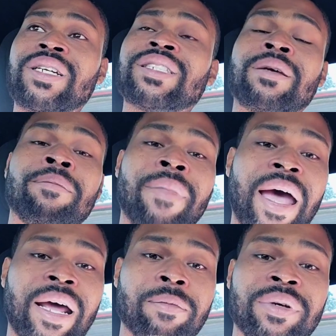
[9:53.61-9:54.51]
It doesn't
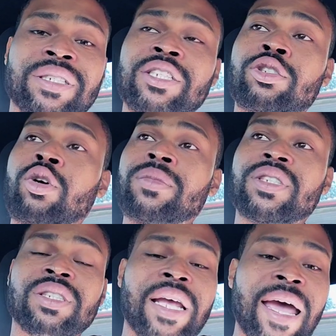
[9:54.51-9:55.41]
matter because there's so
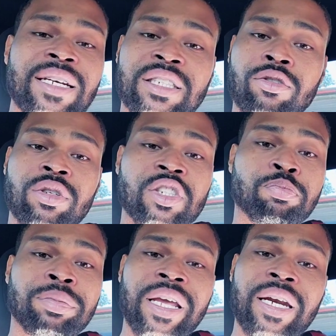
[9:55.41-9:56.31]
much sadness on this
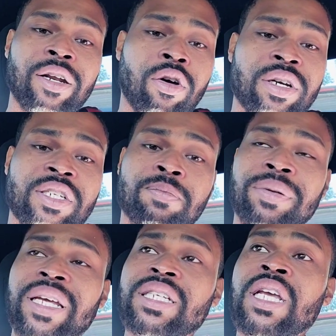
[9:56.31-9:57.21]
planet, on this
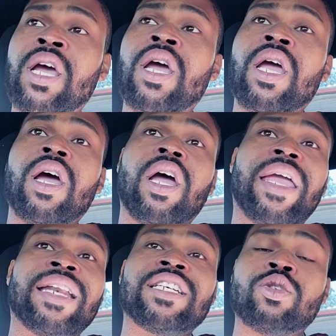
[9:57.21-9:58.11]
place,
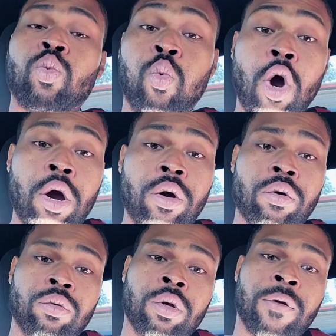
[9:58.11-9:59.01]
in this
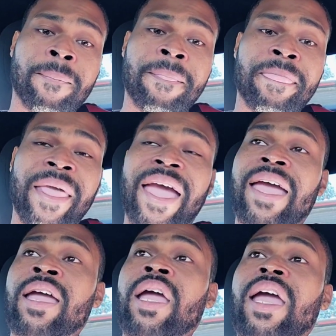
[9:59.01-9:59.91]
world
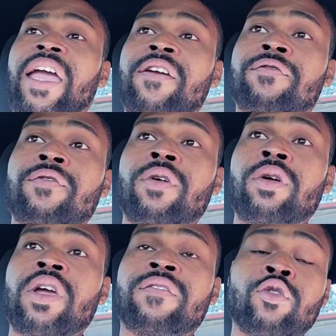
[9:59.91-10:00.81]
that if
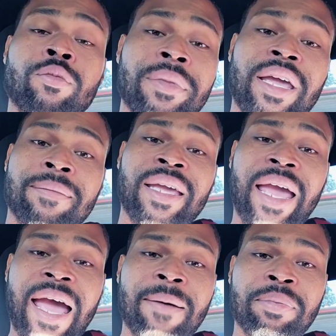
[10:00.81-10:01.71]
if you make me
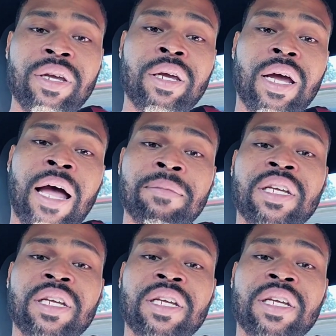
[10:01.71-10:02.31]
happy, I'm